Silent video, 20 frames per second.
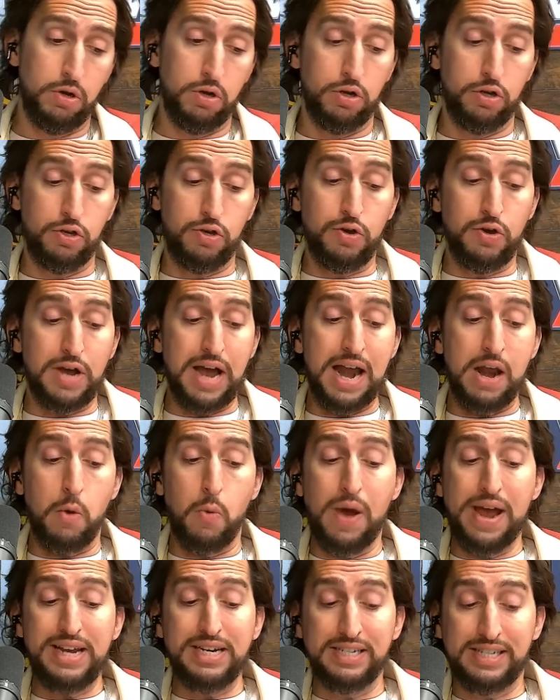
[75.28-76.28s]
you got to
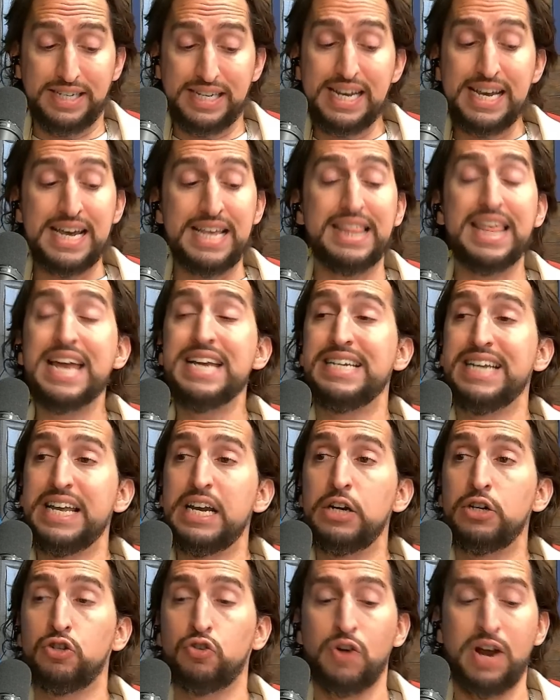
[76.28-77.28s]
wait and see. They did
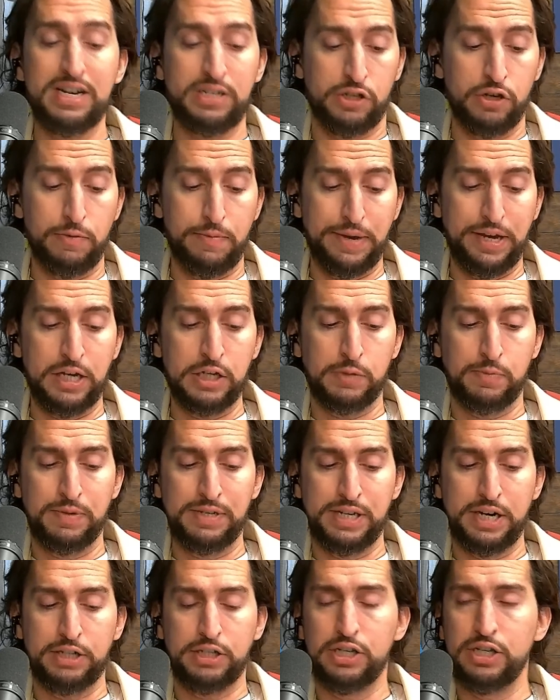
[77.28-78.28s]
address their biggest
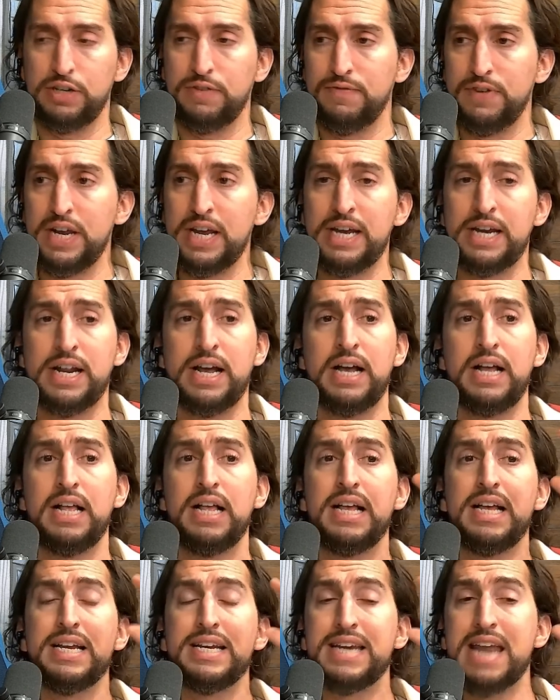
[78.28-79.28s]
positions of need.
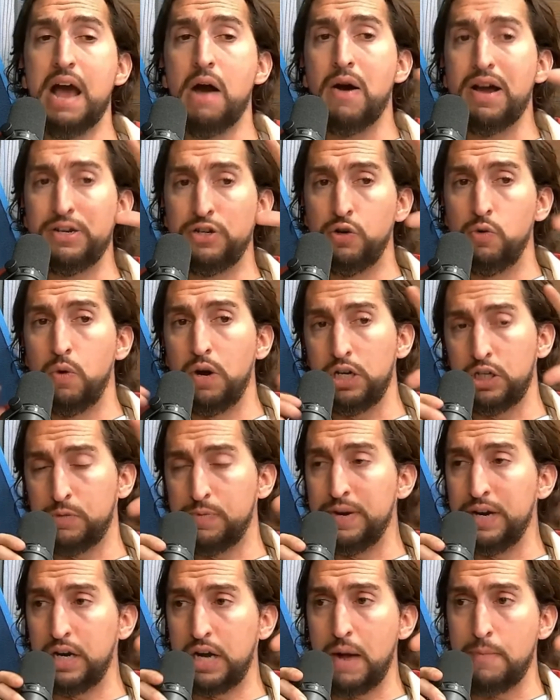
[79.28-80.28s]
Now, I do want to
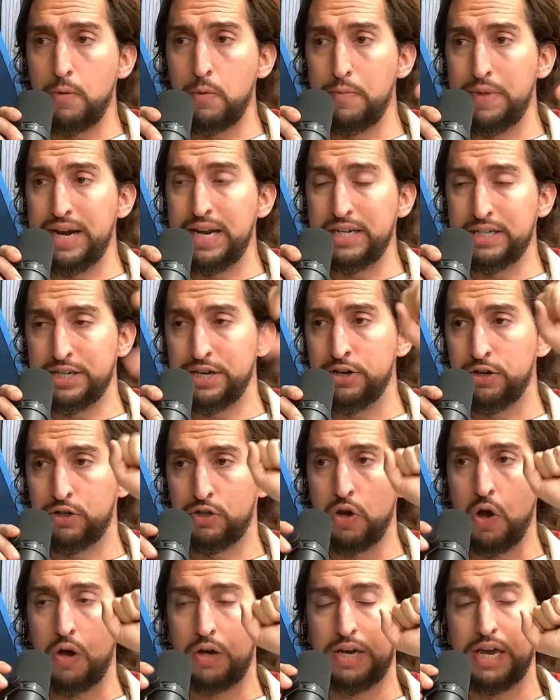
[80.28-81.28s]
spend a couple minutes here
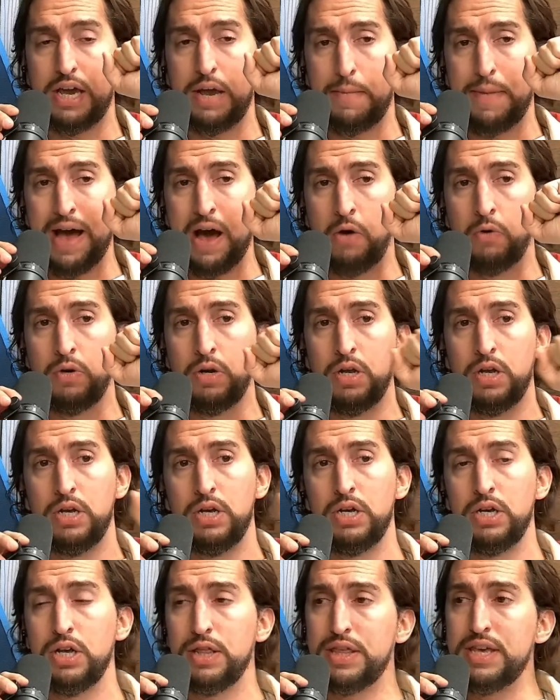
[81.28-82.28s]
talking about
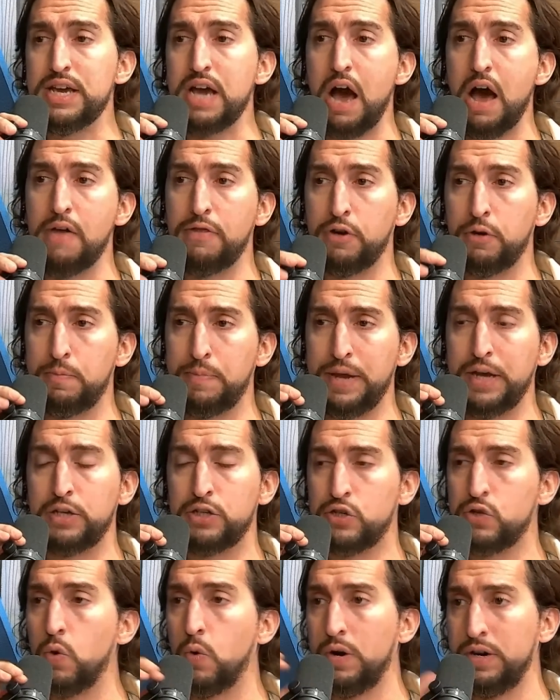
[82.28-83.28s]
the other big
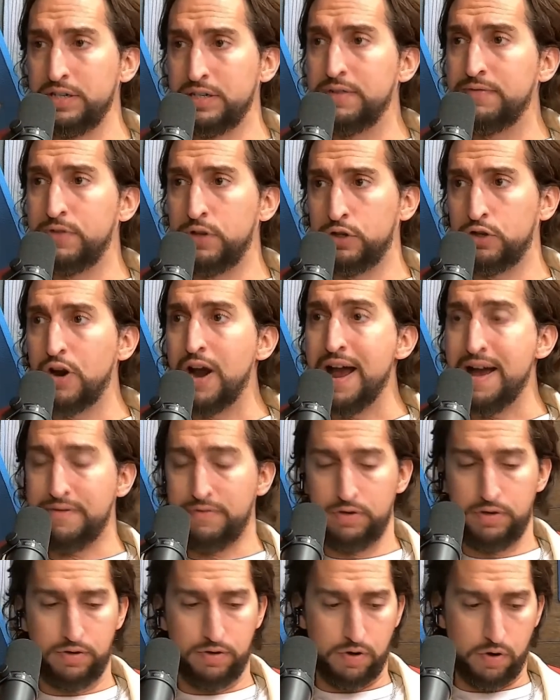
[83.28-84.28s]
stories of the draft.
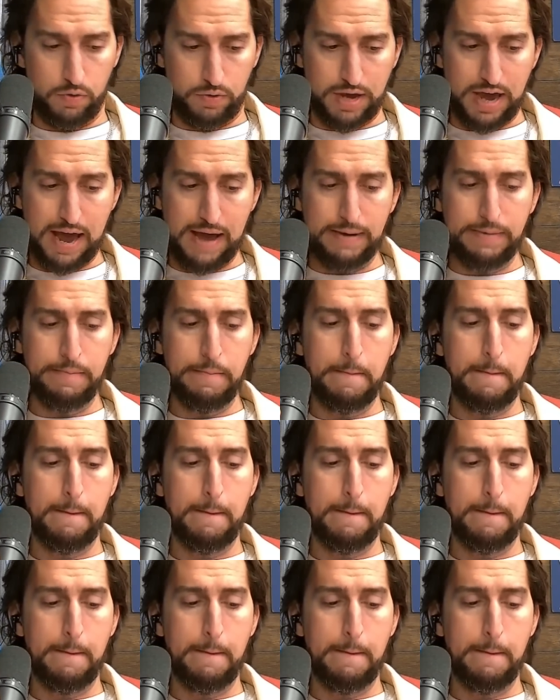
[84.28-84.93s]
Okay.